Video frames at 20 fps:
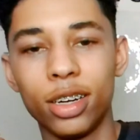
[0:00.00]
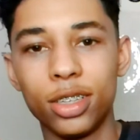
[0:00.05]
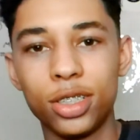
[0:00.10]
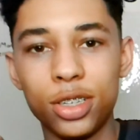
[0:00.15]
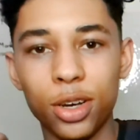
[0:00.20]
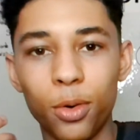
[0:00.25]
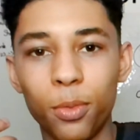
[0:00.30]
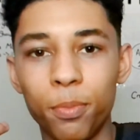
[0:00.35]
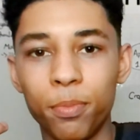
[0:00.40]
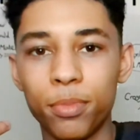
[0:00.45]

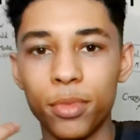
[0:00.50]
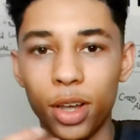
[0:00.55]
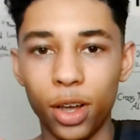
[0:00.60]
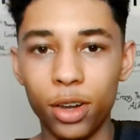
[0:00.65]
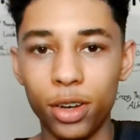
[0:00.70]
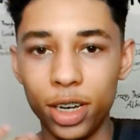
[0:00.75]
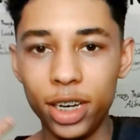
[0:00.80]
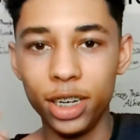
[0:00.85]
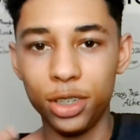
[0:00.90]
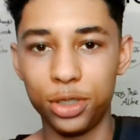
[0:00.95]
So,
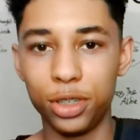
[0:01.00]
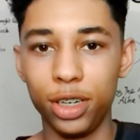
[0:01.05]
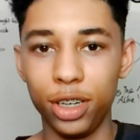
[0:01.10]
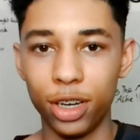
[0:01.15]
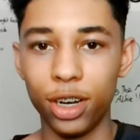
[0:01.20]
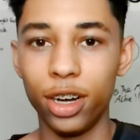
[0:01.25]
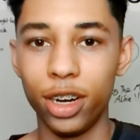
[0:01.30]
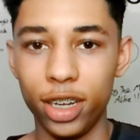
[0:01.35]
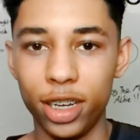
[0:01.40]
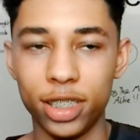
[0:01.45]
literally
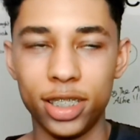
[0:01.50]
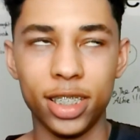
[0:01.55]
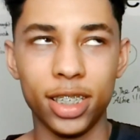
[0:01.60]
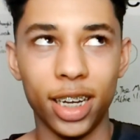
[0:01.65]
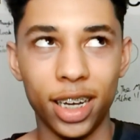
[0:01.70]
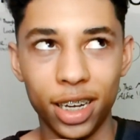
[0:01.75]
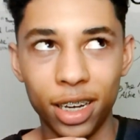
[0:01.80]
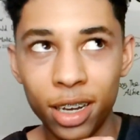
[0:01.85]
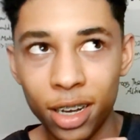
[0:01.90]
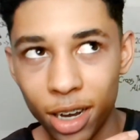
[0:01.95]
earlier
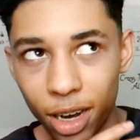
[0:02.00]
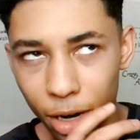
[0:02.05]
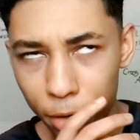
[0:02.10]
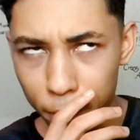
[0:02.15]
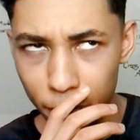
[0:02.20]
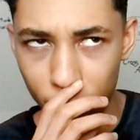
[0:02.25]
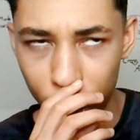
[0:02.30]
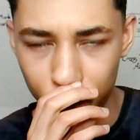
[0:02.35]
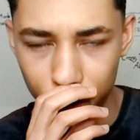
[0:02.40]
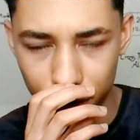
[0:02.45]
today,
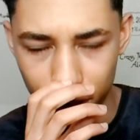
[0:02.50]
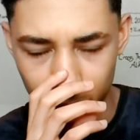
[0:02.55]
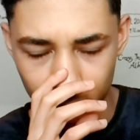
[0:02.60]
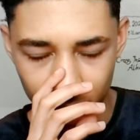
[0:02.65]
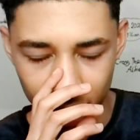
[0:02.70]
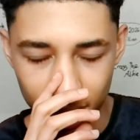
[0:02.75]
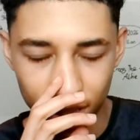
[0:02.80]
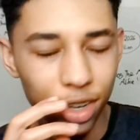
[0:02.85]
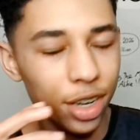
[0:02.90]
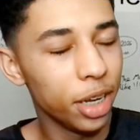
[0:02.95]
around
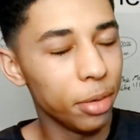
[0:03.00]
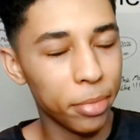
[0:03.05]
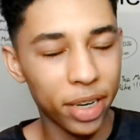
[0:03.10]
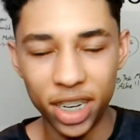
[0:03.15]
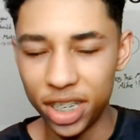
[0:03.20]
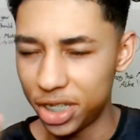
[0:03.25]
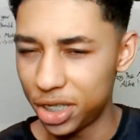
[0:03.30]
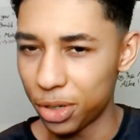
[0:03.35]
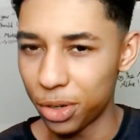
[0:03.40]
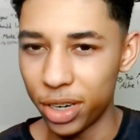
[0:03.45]
30
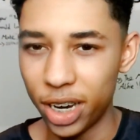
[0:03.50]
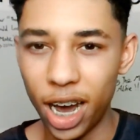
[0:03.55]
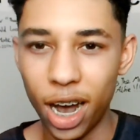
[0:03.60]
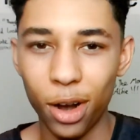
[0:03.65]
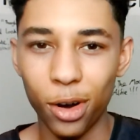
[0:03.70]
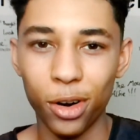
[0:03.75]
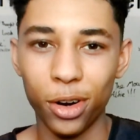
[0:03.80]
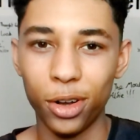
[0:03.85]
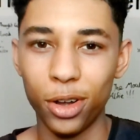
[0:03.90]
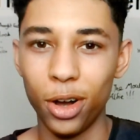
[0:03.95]
minutes to an
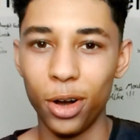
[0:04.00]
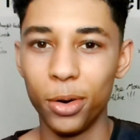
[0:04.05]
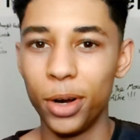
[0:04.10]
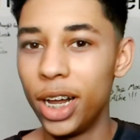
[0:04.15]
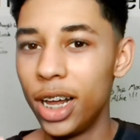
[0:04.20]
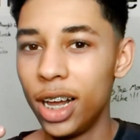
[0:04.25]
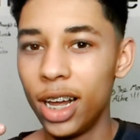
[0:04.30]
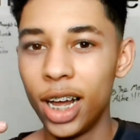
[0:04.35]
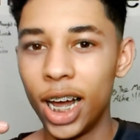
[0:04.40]
hour ago,